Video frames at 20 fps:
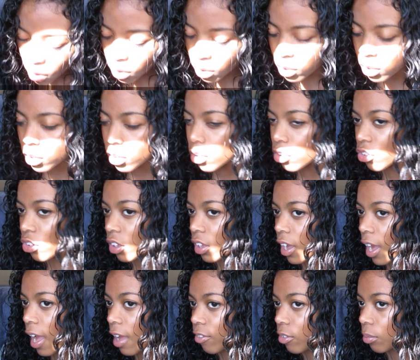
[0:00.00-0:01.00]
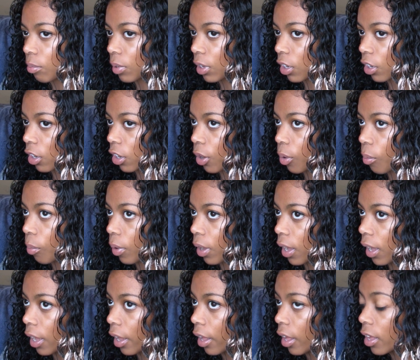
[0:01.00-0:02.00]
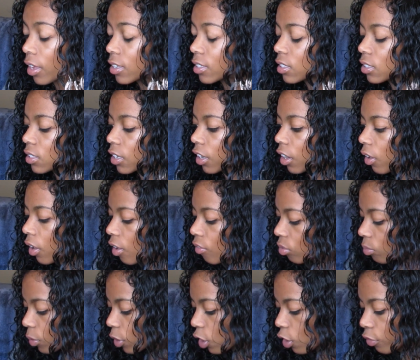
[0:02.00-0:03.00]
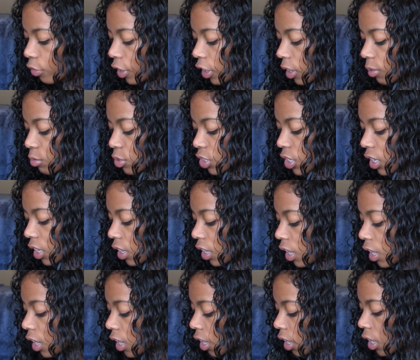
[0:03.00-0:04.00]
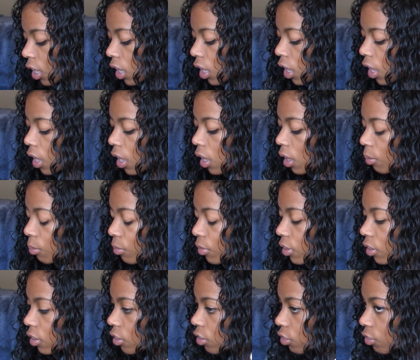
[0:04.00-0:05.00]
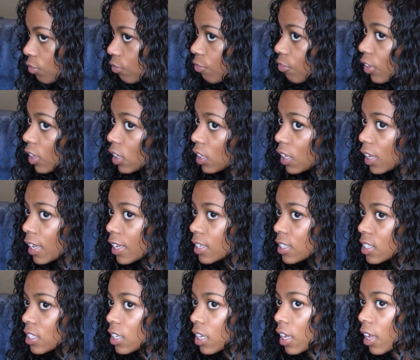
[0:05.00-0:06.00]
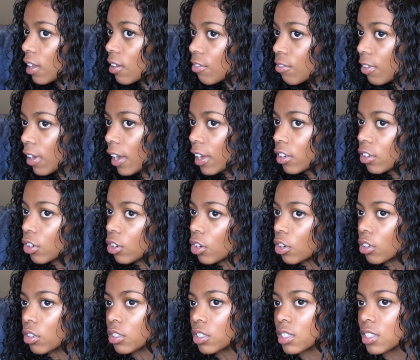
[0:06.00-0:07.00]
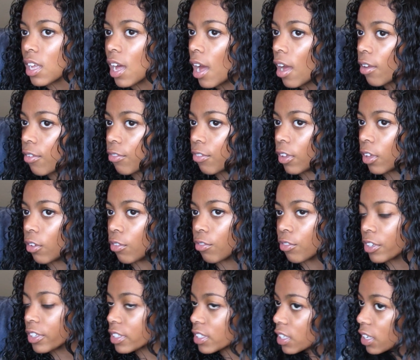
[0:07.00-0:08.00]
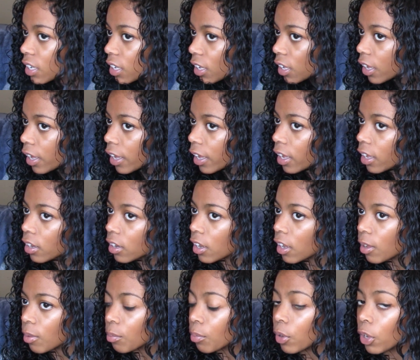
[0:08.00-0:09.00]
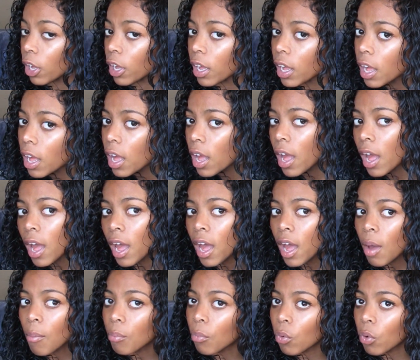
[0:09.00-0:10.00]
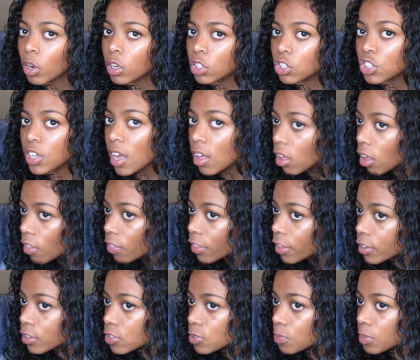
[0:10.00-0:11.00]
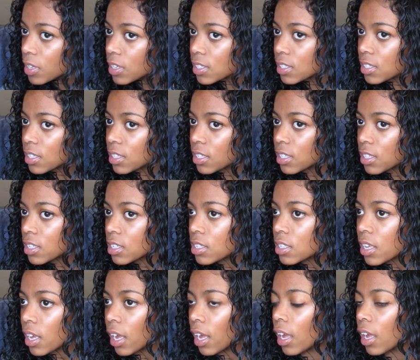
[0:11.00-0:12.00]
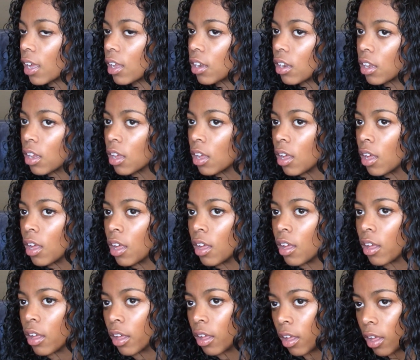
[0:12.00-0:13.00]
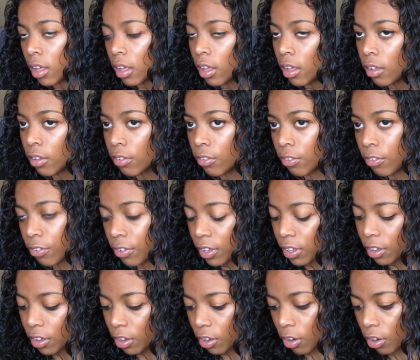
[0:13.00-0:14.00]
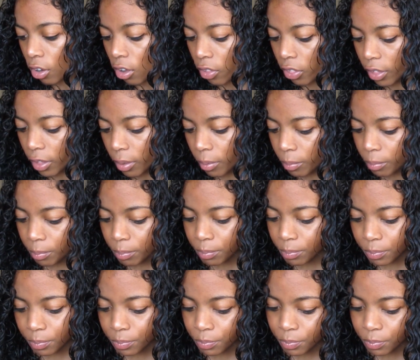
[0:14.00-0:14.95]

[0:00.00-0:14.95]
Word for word: And usually I have a mirror, but since I don't have a mirror over here, I'm just gonna um, feel it and find curls that feel frizzy and I put more gel on those pieces and finger curl them.